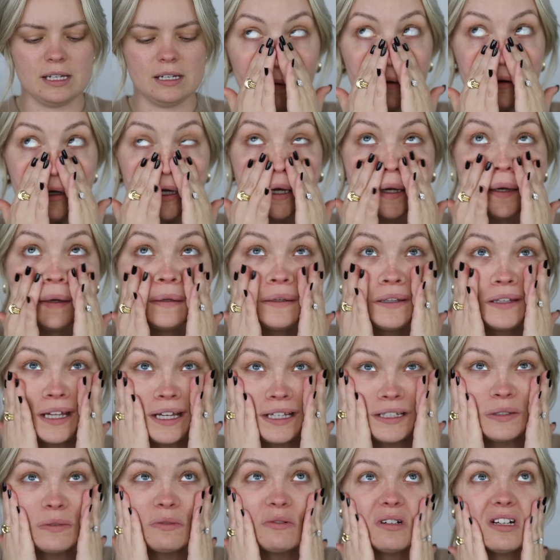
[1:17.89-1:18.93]
Okay,
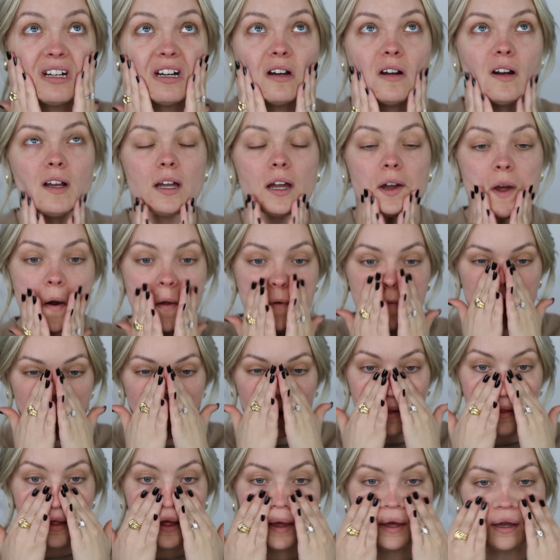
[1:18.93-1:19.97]
that's weird. It kind of
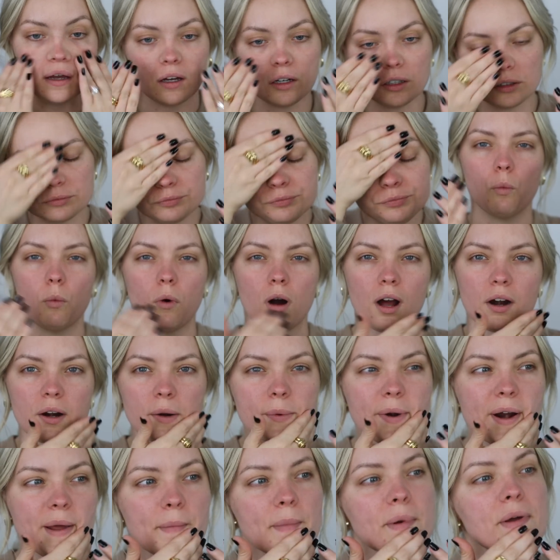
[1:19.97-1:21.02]
felt like water
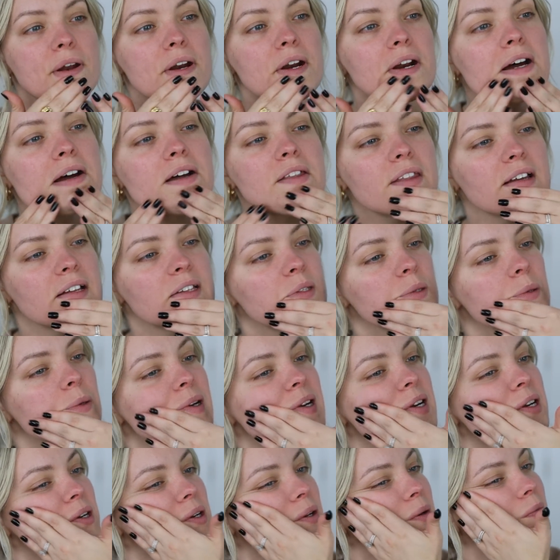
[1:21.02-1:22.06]
when I put it on. That's
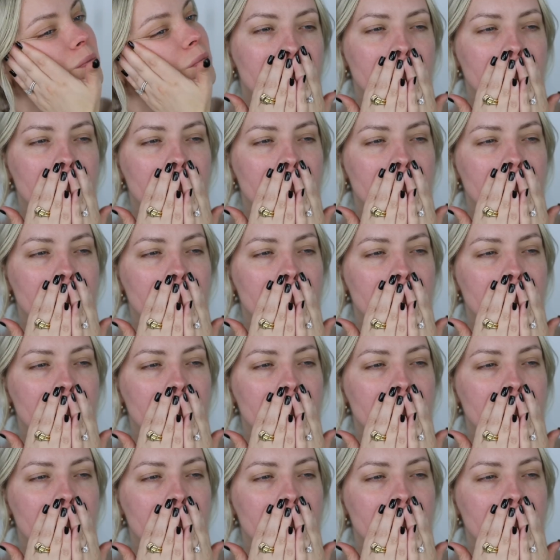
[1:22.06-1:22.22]
weird.